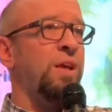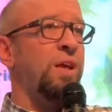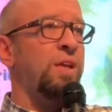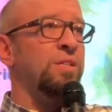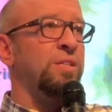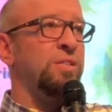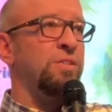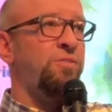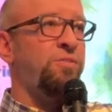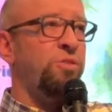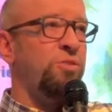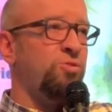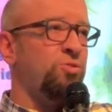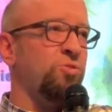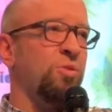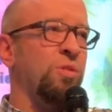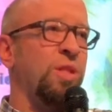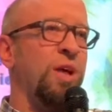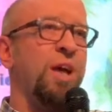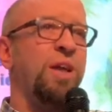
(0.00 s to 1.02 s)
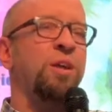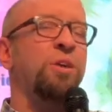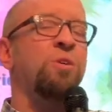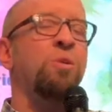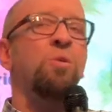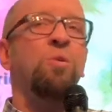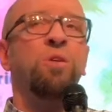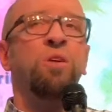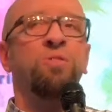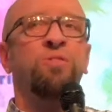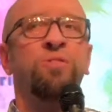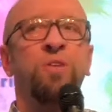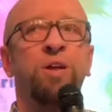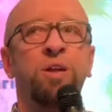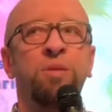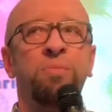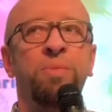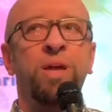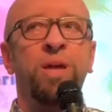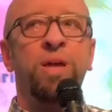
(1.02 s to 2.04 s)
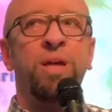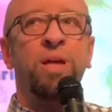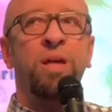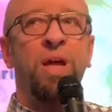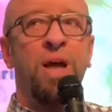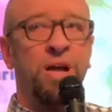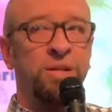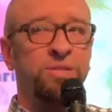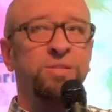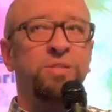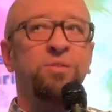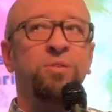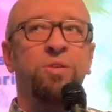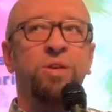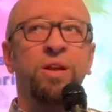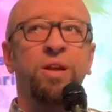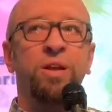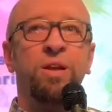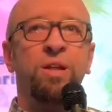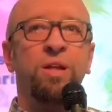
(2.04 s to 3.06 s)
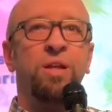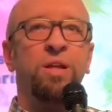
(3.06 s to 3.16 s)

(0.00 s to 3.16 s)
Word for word: He says, "If you drew a line of coke in front of me, I'd snort it."